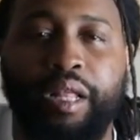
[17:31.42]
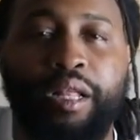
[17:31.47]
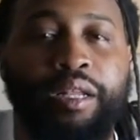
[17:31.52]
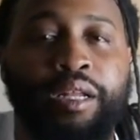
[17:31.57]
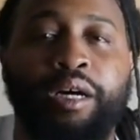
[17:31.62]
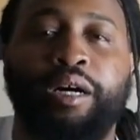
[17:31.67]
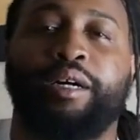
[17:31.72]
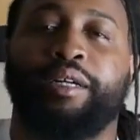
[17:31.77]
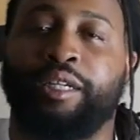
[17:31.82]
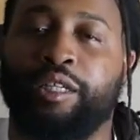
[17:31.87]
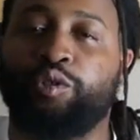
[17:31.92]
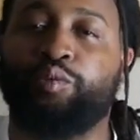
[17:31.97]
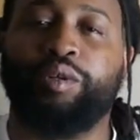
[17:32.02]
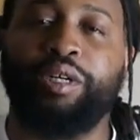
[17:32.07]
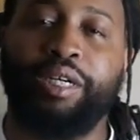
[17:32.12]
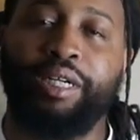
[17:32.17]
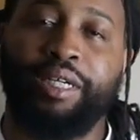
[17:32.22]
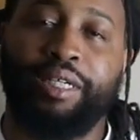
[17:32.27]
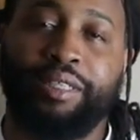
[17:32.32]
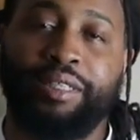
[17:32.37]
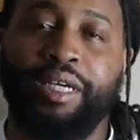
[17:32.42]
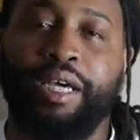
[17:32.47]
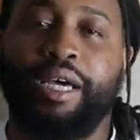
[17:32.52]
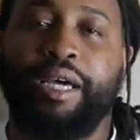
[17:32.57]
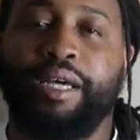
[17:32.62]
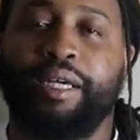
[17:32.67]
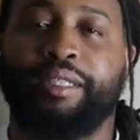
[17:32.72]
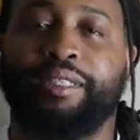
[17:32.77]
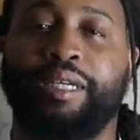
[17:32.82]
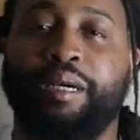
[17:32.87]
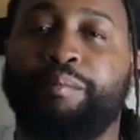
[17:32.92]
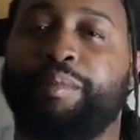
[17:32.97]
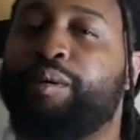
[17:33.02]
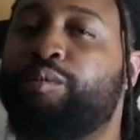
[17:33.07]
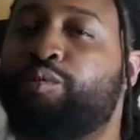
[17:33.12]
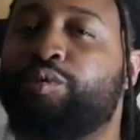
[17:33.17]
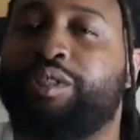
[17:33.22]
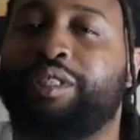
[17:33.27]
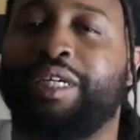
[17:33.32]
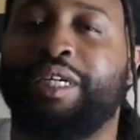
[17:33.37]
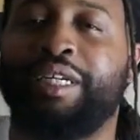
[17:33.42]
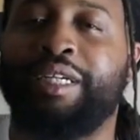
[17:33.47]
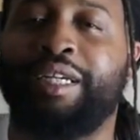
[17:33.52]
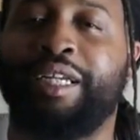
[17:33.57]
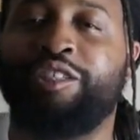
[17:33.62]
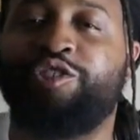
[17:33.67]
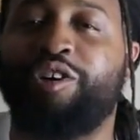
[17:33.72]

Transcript: Look, this is what it is. Some people say that they